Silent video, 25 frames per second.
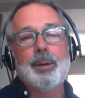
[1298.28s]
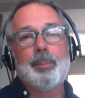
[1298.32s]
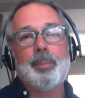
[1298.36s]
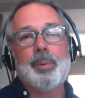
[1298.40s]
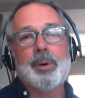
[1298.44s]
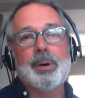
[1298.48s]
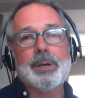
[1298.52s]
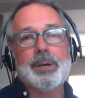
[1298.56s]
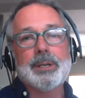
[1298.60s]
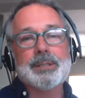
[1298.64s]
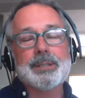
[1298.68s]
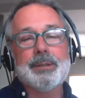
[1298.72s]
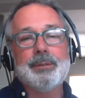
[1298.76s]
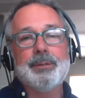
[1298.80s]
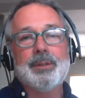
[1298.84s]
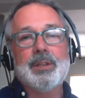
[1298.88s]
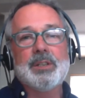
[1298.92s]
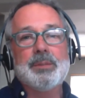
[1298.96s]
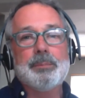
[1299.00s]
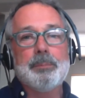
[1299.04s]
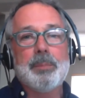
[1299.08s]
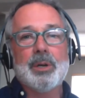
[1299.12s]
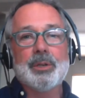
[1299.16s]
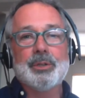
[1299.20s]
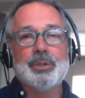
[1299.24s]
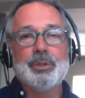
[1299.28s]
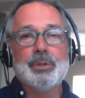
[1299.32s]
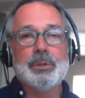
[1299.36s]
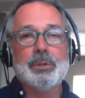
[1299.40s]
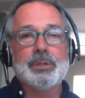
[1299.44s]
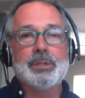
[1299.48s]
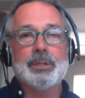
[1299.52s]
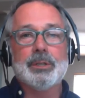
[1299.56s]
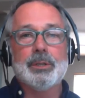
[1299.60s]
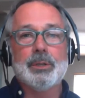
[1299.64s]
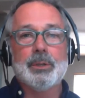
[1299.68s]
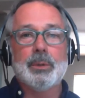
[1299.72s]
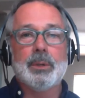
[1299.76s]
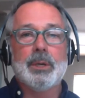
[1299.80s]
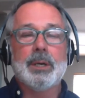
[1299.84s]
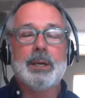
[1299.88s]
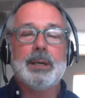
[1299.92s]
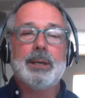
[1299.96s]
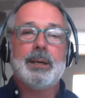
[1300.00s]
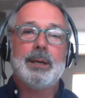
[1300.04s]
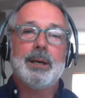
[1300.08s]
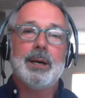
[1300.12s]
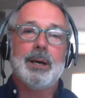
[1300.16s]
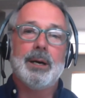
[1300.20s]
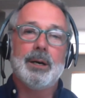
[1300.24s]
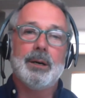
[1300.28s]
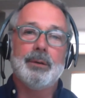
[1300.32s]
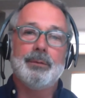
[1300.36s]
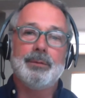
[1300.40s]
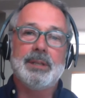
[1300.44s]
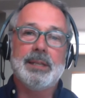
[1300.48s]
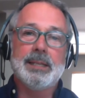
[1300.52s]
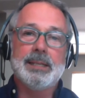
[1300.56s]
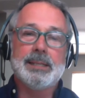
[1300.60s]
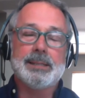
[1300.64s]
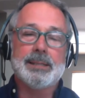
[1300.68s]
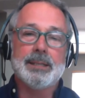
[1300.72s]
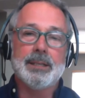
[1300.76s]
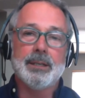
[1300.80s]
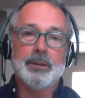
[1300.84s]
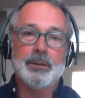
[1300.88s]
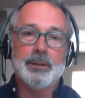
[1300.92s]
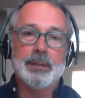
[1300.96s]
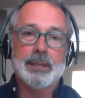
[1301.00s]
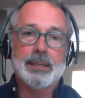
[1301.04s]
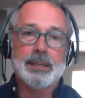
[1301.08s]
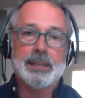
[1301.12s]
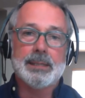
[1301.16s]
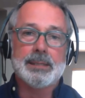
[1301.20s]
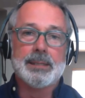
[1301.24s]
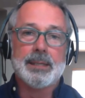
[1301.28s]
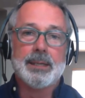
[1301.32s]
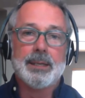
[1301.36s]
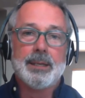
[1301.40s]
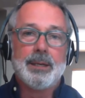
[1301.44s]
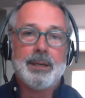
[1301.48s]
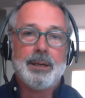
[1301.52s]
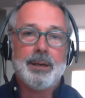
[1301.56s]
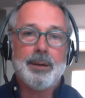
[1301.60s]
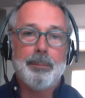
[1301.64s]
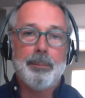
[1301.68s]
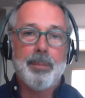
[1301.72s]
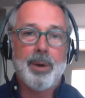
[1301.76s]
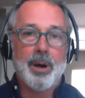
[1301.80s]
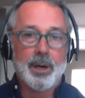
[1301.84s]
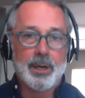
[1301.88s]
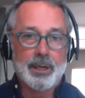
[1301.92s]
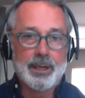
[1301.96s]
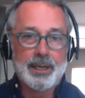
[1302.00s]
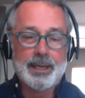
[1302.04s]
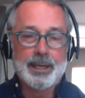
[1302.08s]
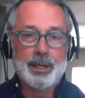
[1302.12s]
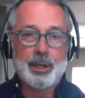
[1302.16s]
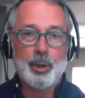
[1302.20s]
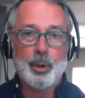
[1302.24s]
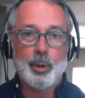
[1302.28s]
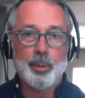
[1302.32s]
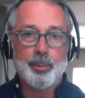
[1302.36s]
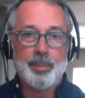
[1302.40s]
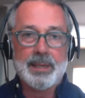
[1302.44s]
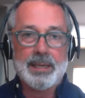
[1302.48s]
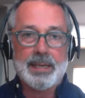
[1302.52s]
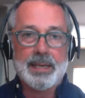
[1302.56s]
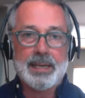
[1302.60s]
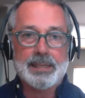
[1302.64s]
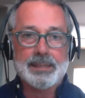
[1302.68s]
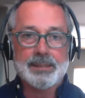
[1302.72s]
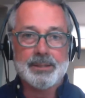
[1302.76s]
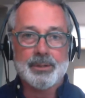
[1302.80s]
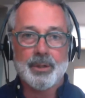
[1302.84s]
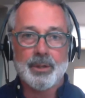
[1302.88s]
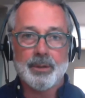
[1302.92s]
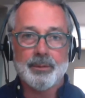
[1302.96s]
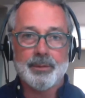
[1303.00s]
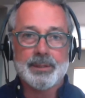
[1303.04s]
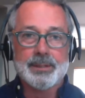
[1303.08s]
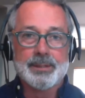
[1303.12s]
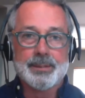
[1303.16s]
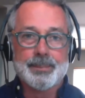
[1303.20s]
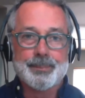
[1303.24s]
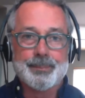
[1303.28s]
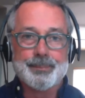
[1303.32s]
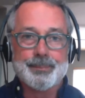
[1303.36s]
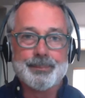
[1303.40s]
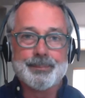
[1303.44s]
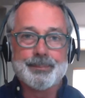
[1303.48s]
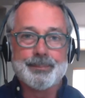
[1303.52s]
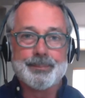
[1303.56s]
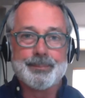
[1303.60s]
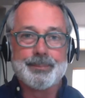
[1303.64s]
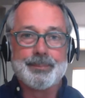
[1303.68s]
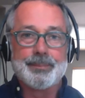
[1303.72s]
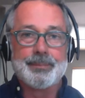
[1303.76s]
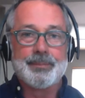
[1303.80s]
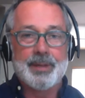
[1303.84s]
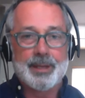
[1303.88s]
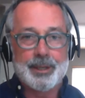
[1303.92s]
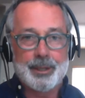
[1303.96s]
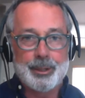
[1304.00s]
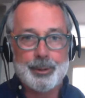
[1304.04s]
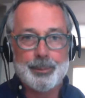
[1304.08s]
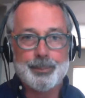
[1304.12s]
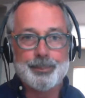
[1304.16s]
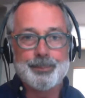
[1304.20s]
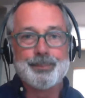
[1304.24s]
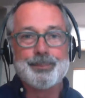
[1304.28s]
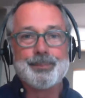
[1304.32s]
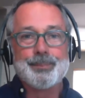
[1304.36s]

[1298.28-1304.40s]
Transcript: part of this Module 2 of the series Marketing Your PA Service. Thank you.